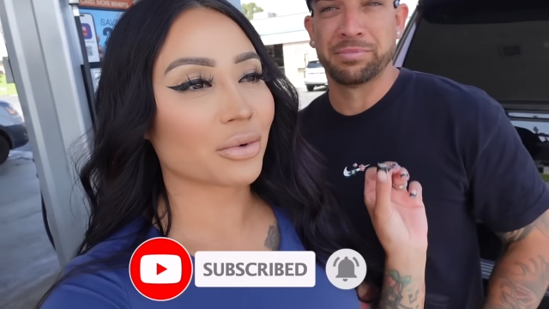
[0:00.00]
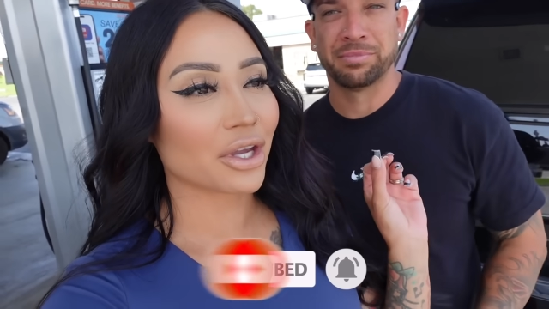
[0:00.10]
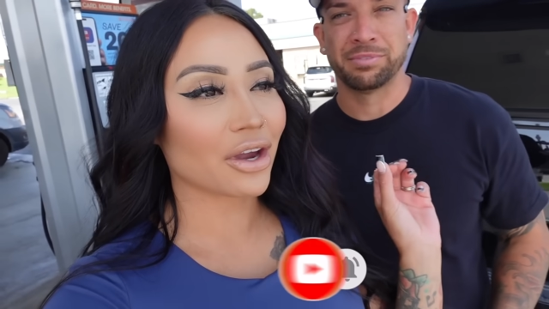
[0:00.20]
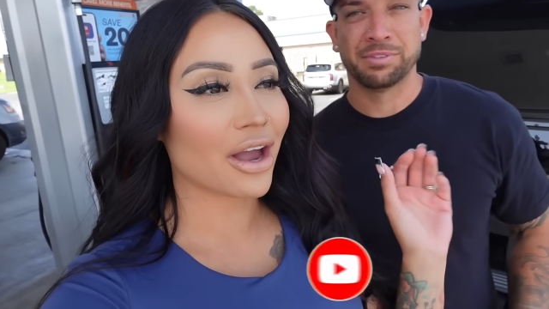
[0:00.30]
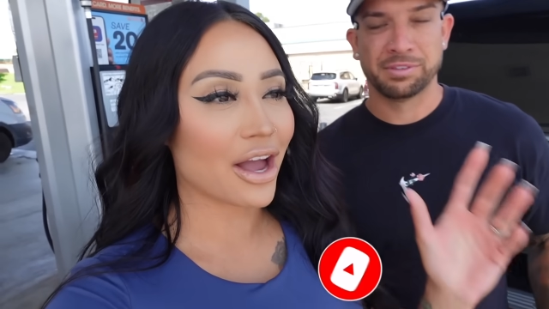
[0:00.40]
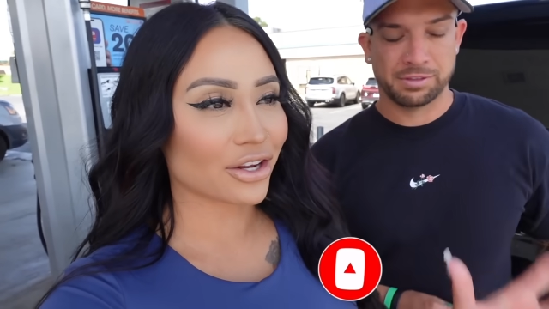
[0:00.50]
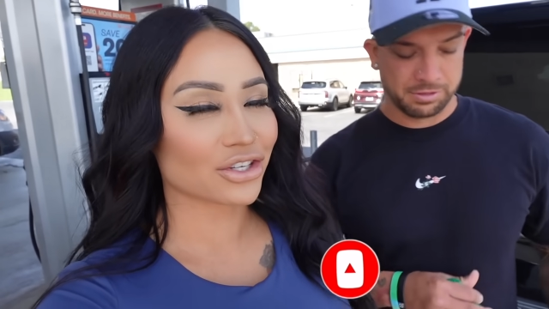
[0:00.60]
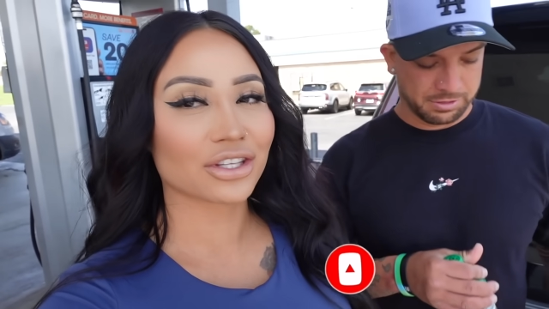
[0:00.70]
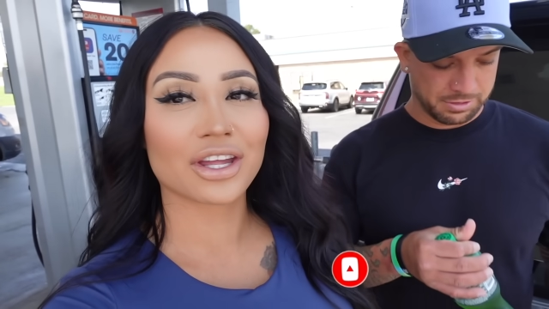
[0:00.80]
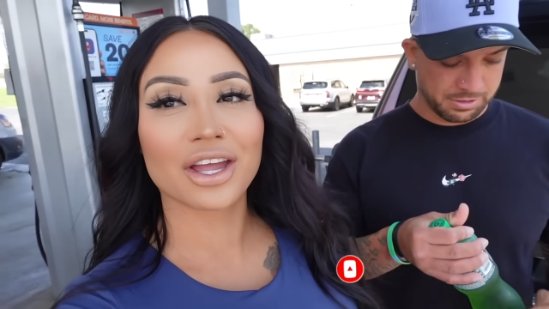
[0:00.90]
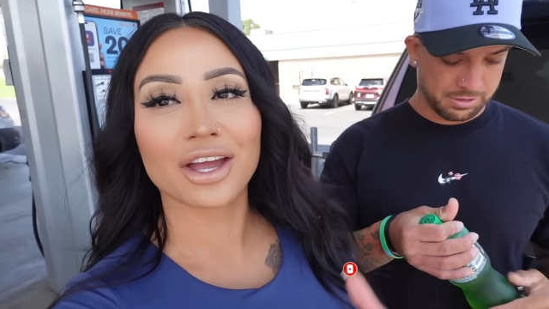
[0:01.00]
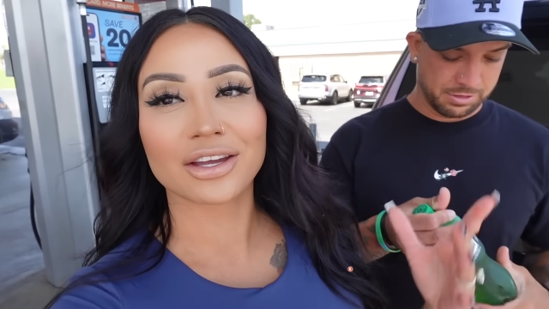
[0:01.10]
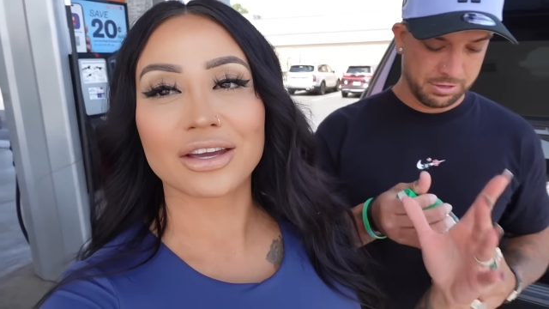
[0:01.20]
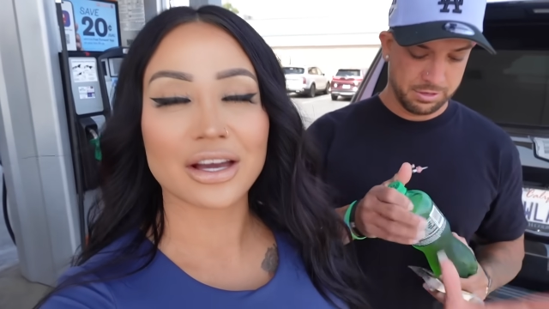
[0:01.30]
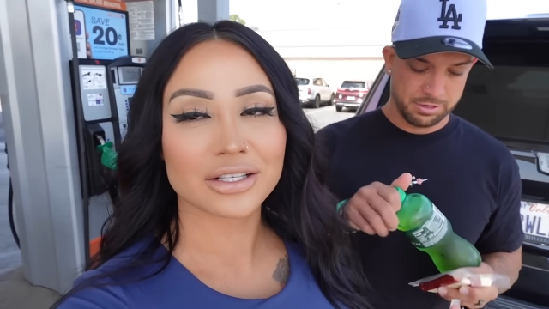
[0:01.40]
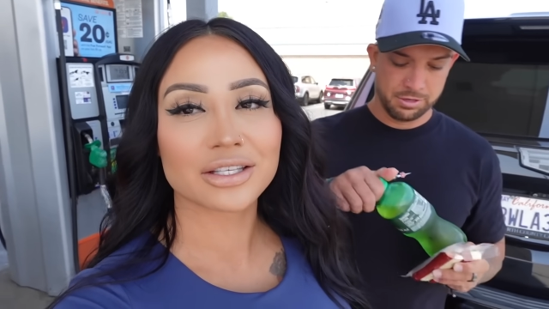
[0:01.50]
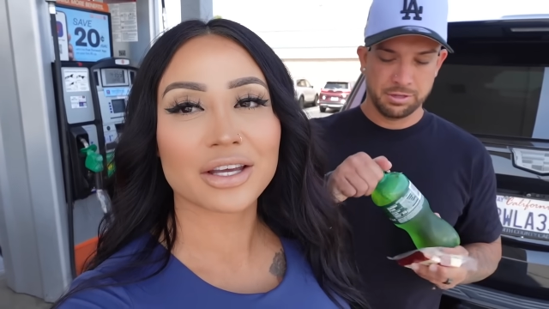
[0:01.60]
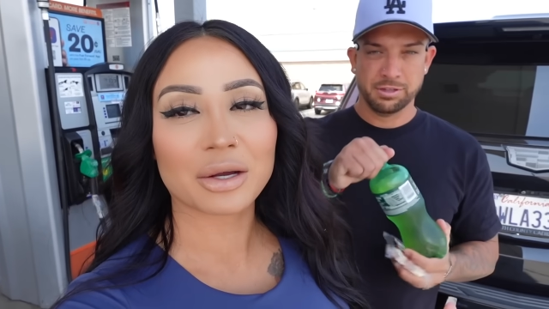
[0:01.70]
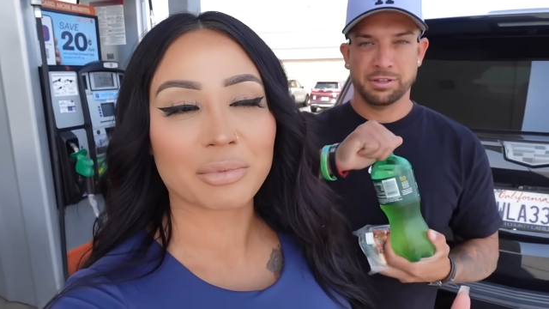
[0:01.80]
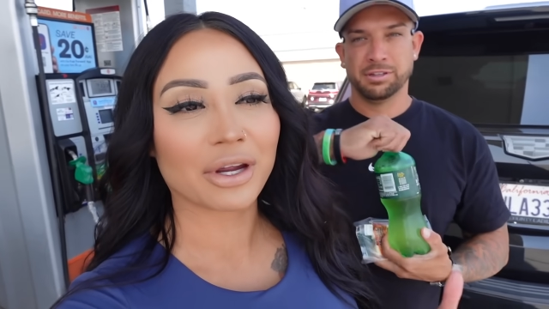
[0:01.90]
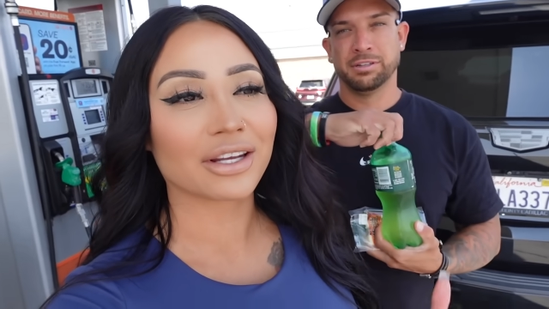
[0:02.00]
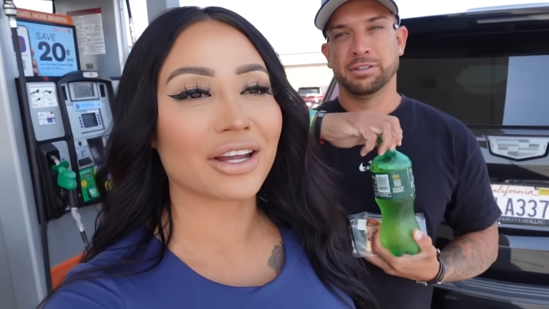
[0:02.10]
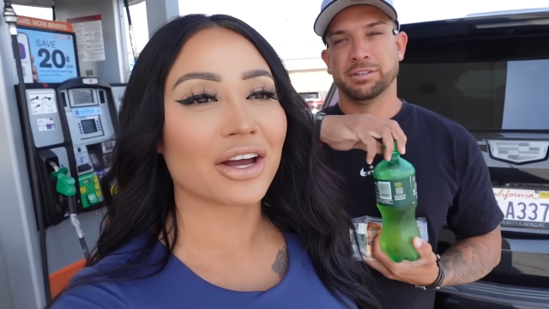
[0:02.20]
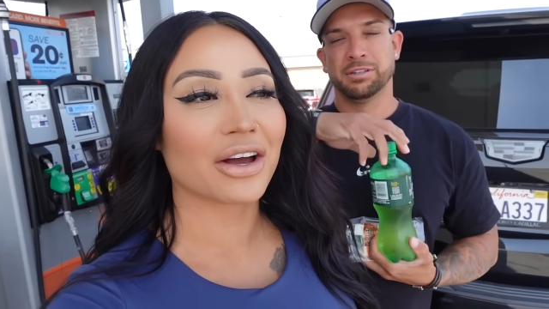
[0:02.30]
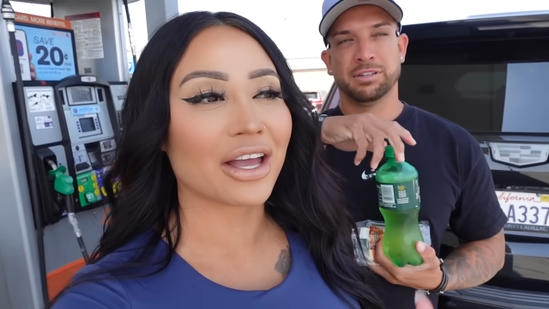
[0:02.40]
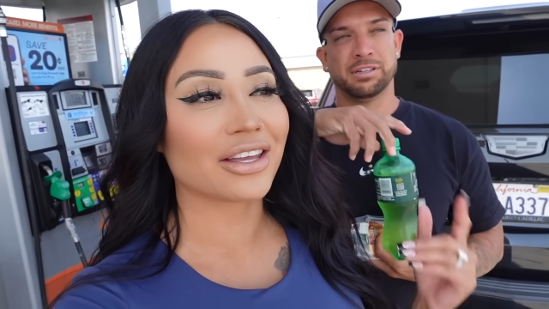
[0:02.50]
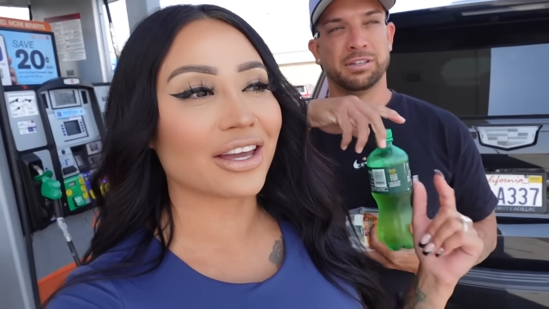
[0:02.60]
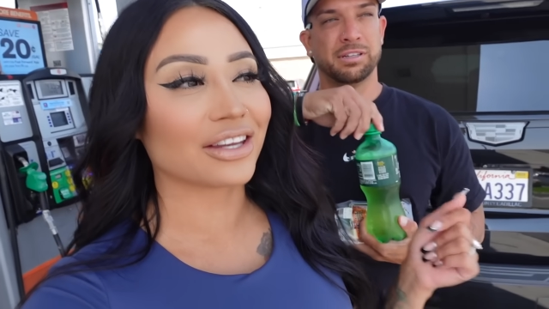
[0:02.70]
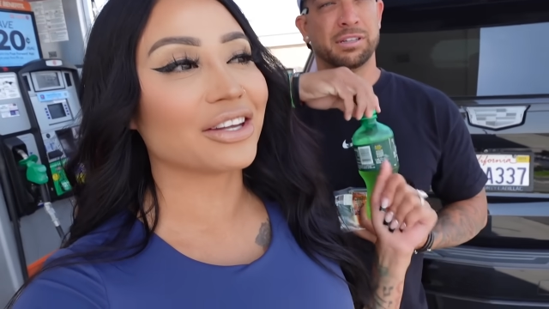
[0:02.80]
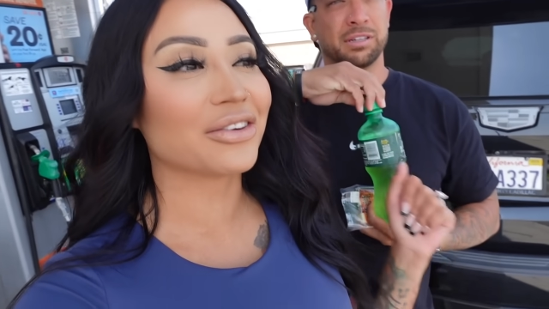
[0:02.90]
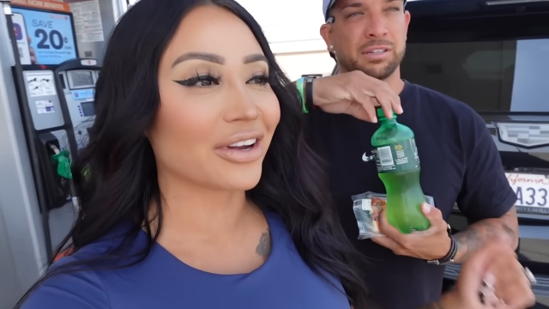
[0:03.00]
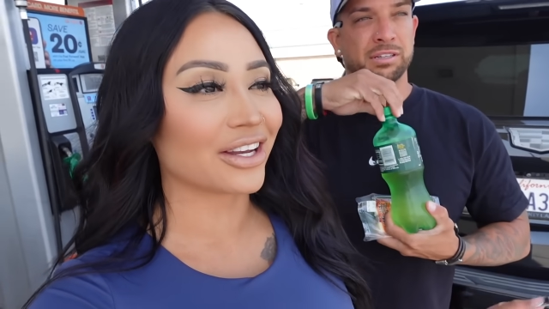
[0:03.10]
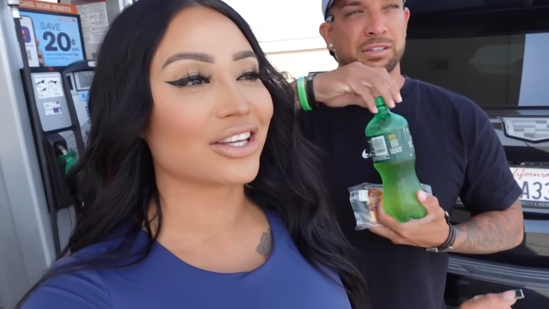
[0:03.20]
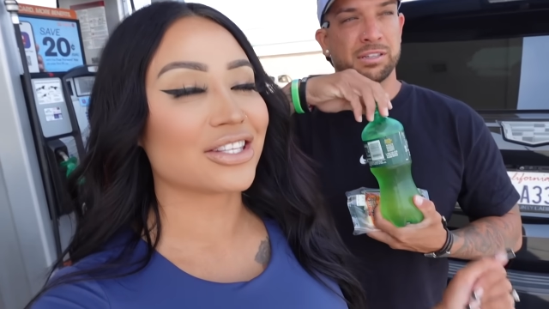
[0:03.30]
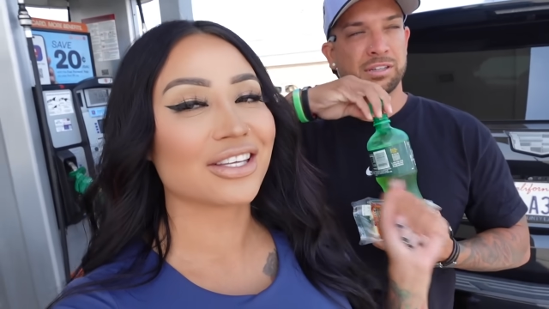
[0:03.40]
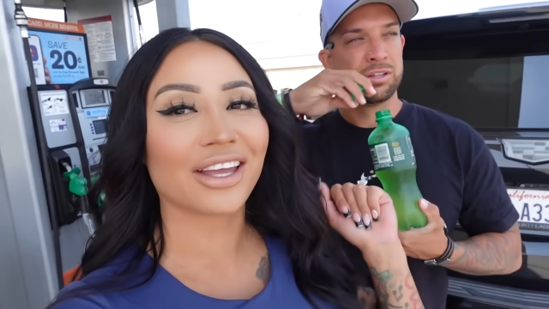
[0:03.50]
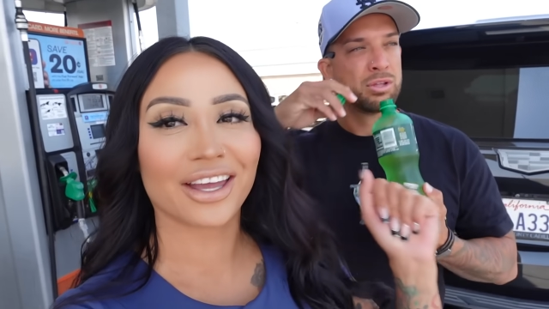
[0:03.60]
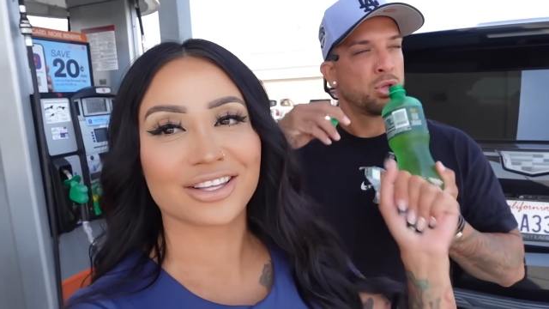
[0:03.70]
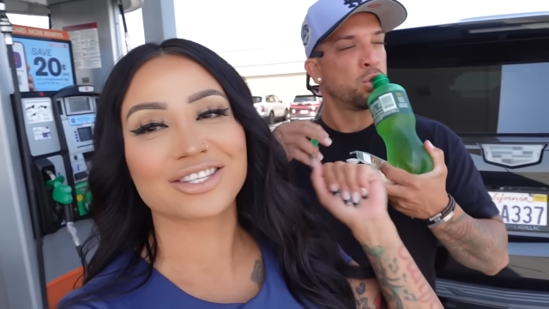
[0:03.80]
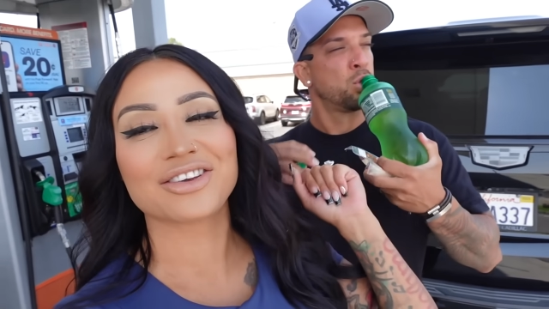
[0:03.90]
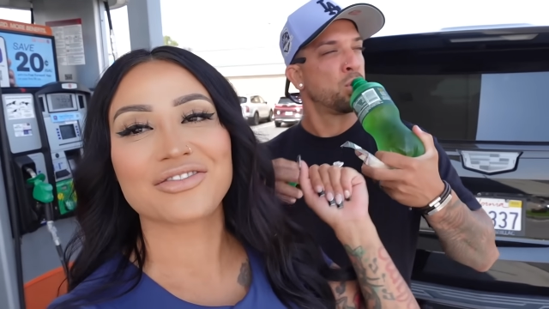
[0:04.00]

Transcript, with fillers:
Speaker 1: we are actually gassing up right now and getting ready to head to